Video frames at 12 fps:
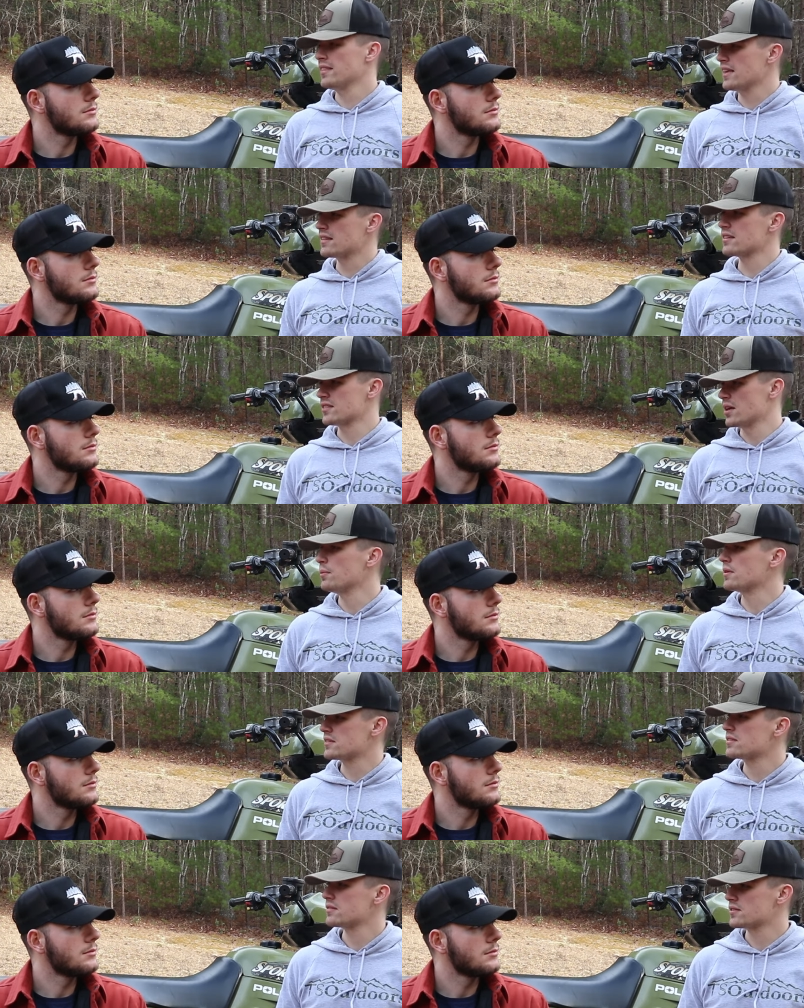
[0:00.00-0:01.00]
Speaker 1: I think the
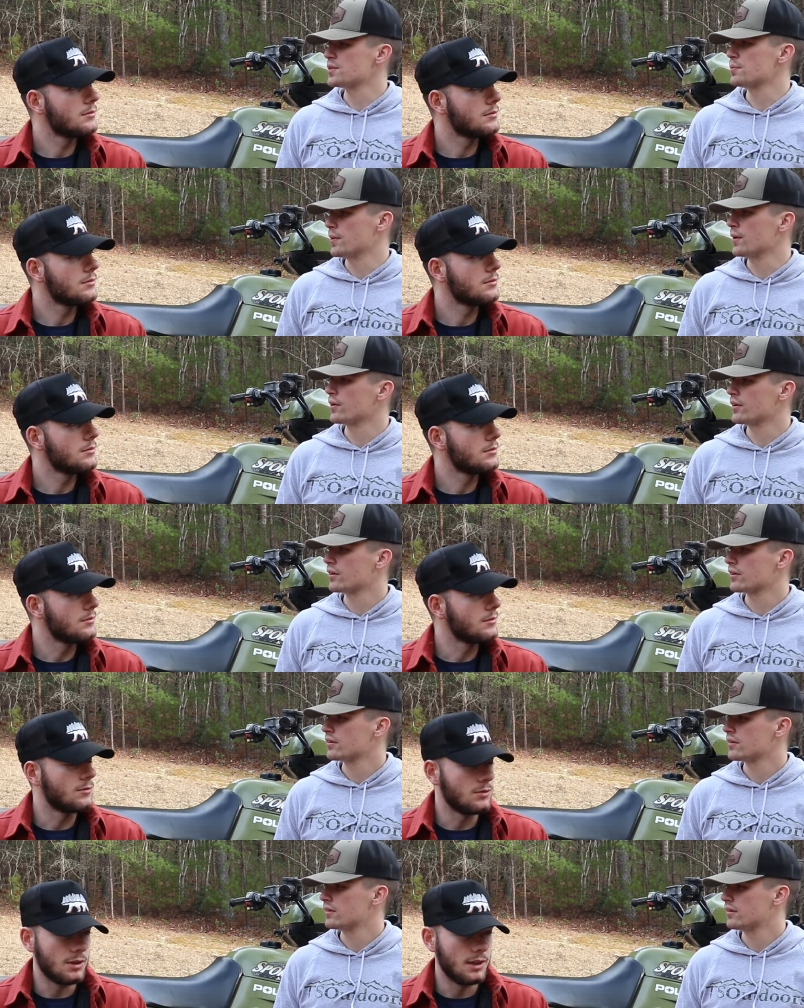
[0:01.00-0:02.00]
summit's superior.
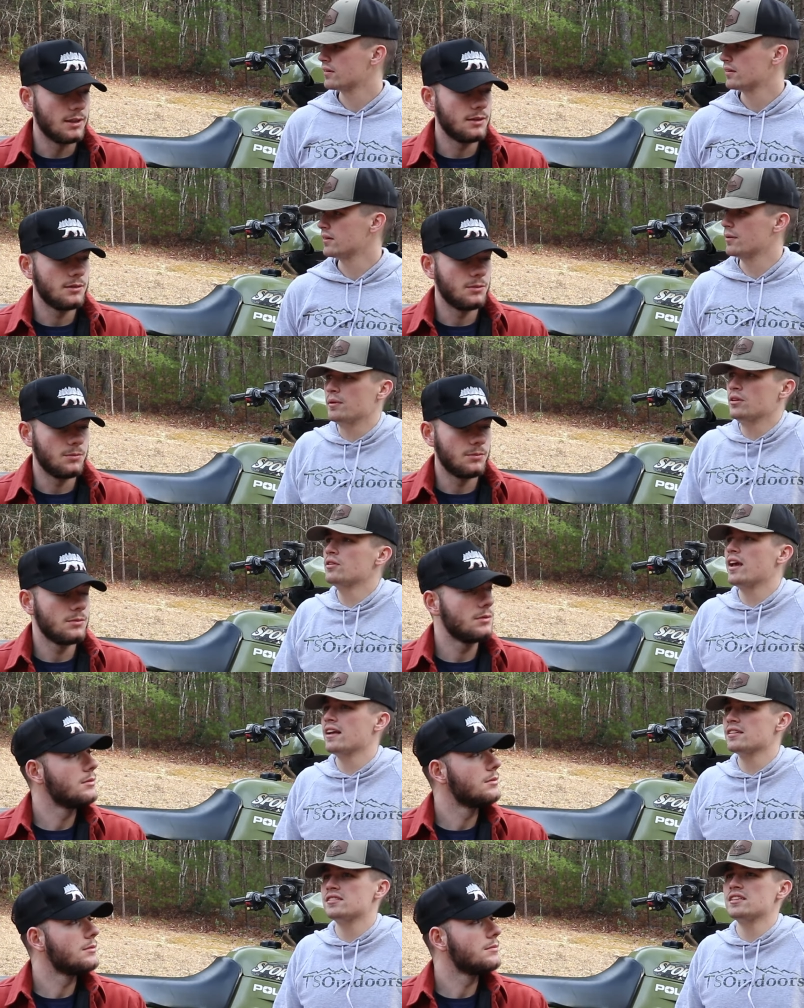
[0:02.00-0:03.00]
Right. I mean, you
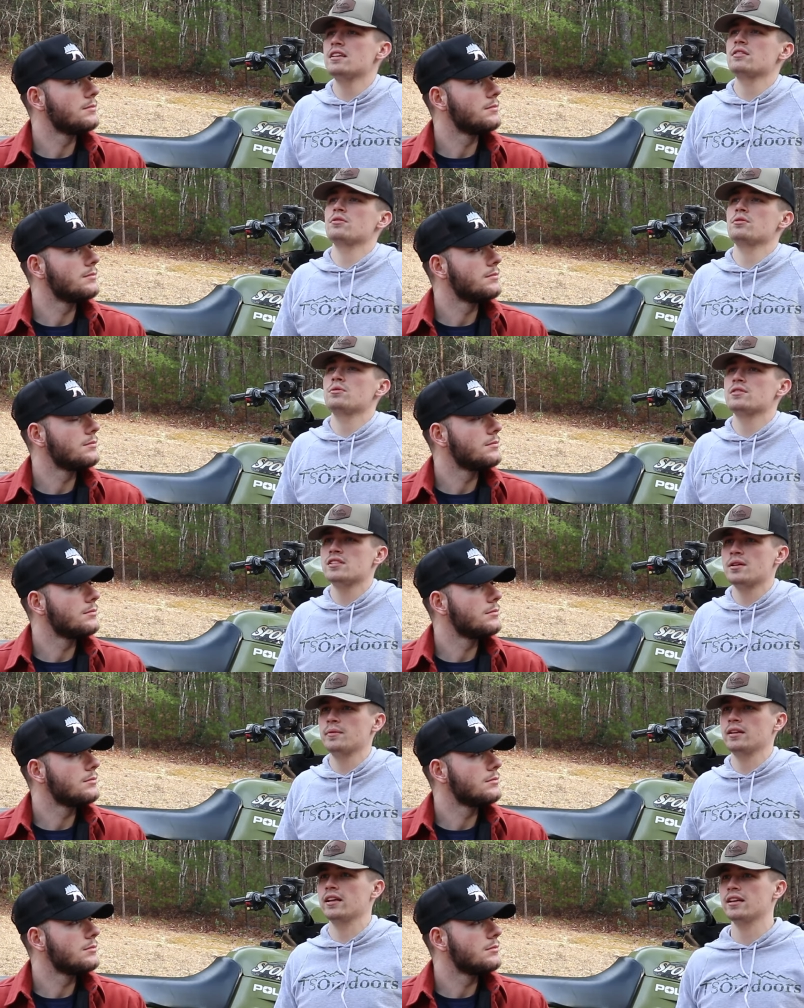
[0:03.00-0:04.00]
can't see through the
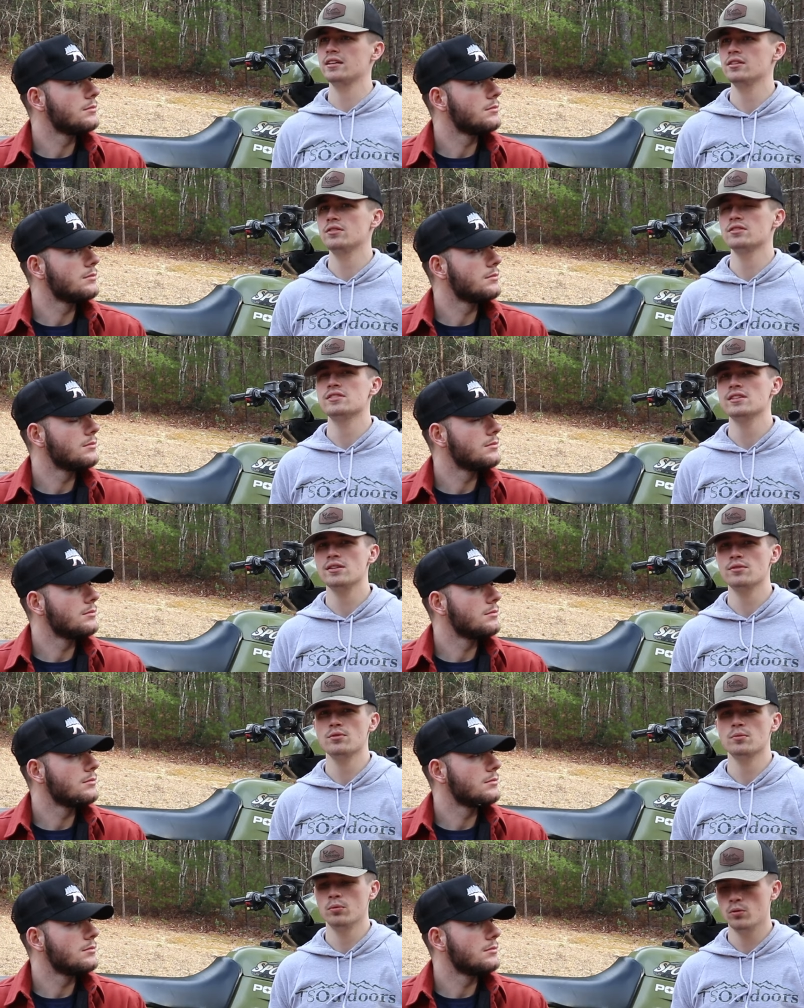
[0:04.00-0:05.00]
summit like you can see through
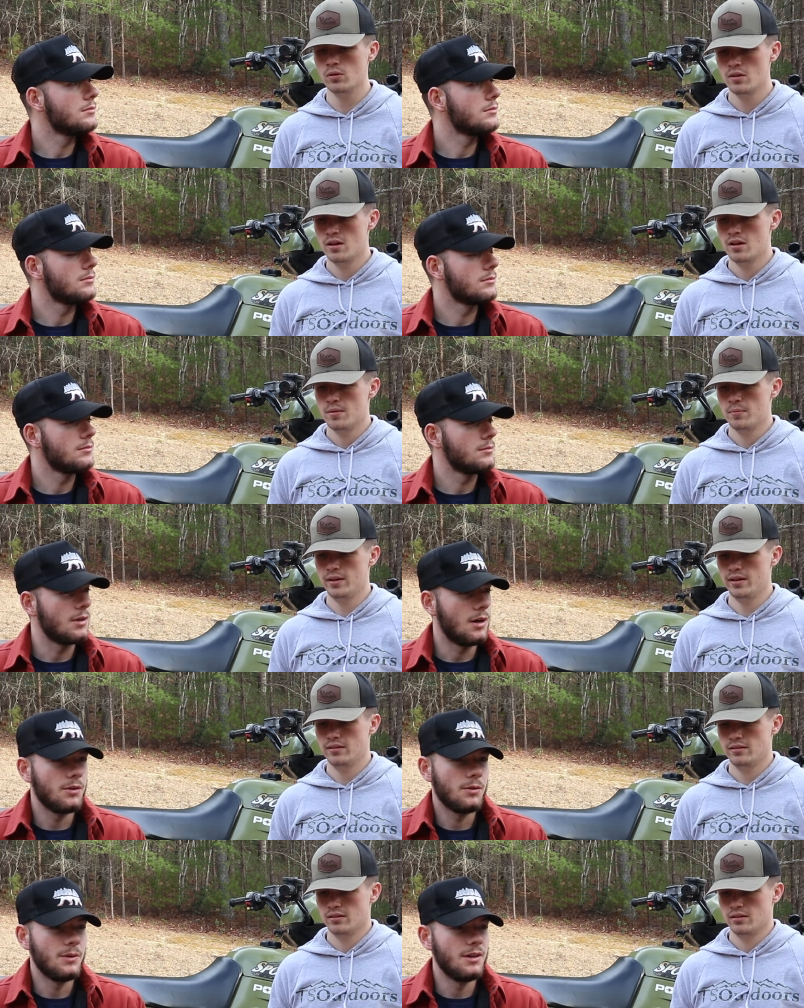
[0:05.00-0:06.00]
the bull, but all
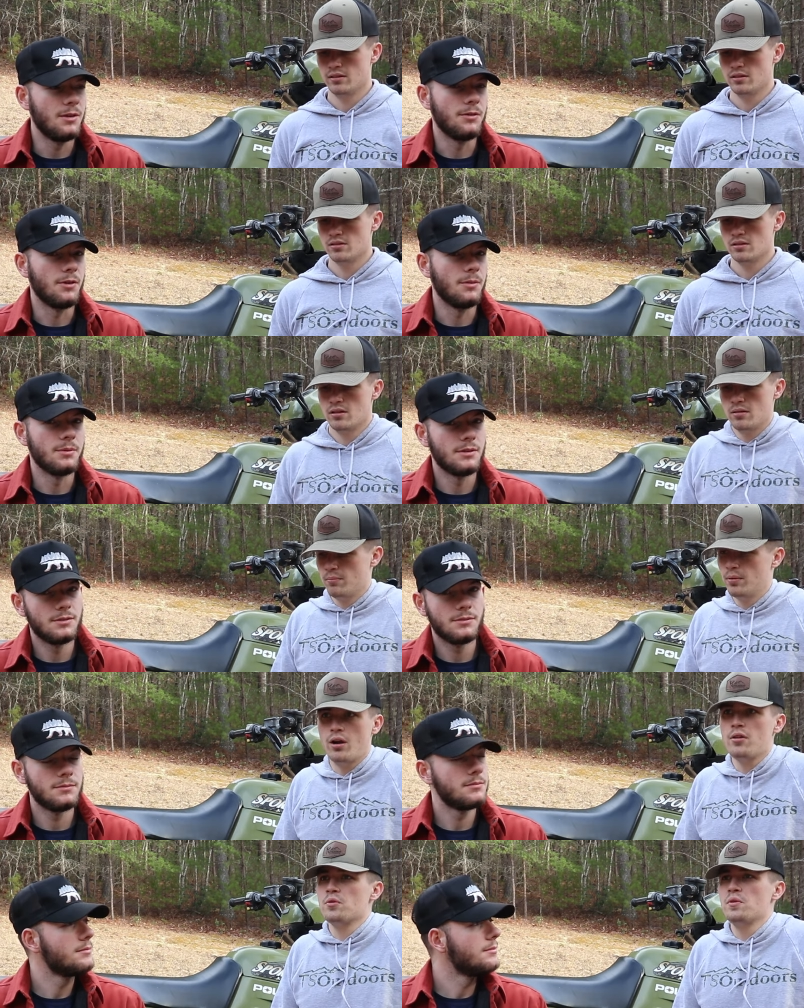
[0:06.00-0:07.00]
the
Speaker 2: windows open.
Speaker 1: But
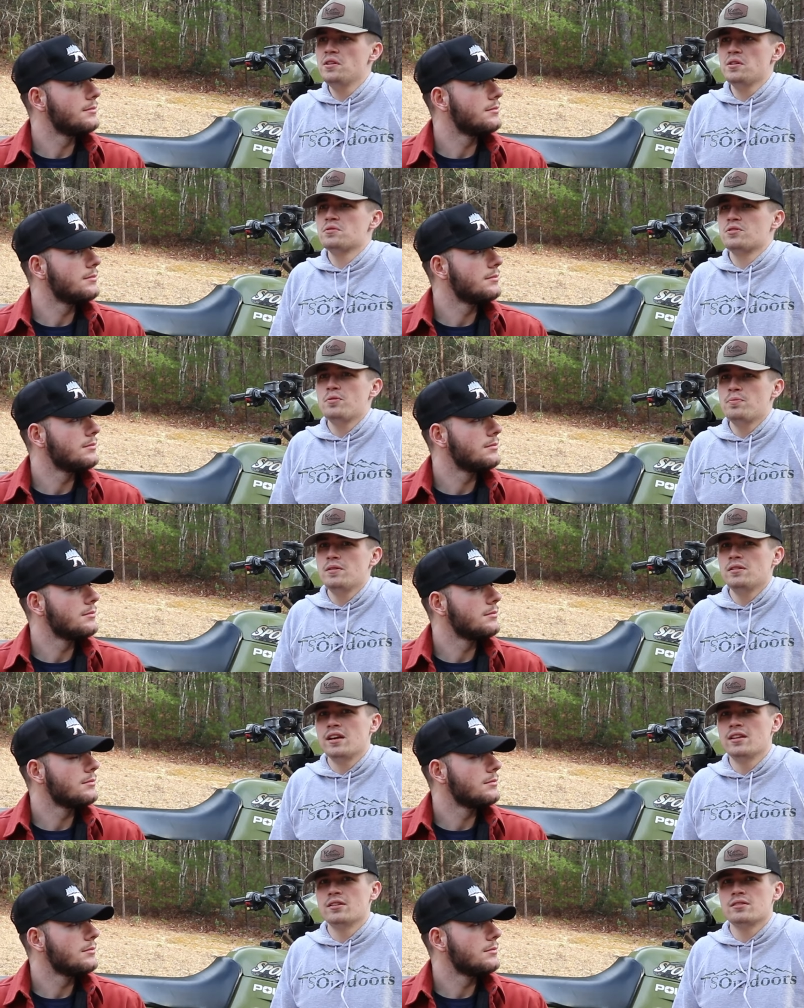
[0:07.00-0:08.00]
all the windows open,
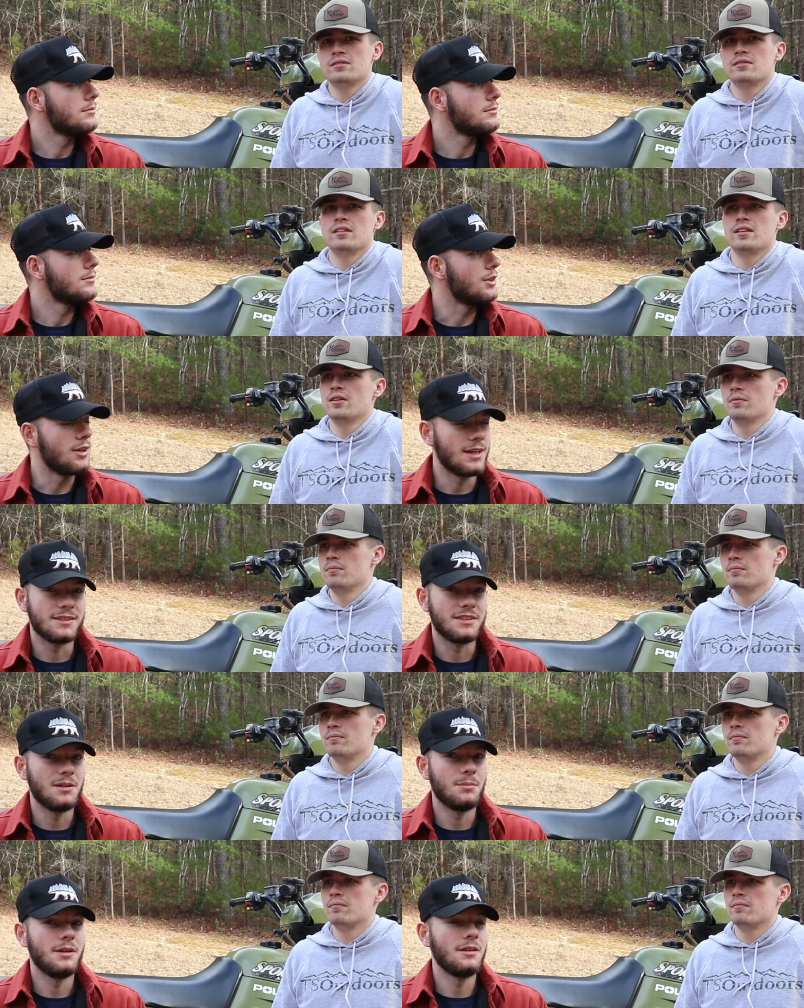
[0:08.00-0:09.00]
and they're, they're and not they're,
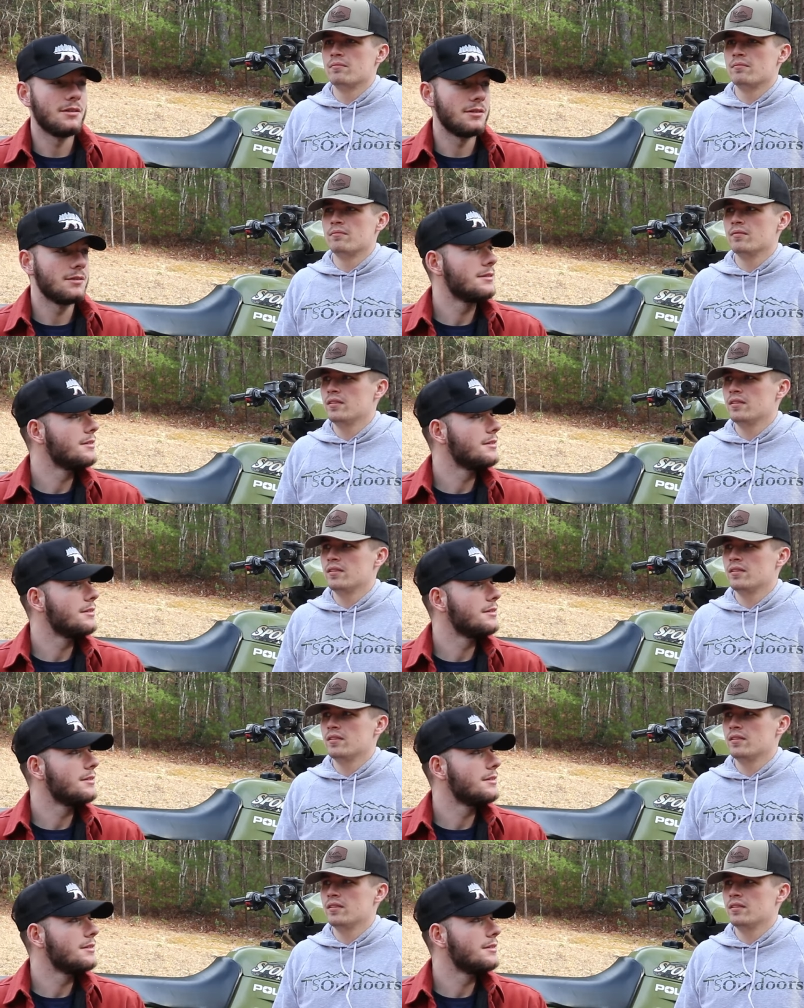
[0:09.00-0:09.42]
zip either.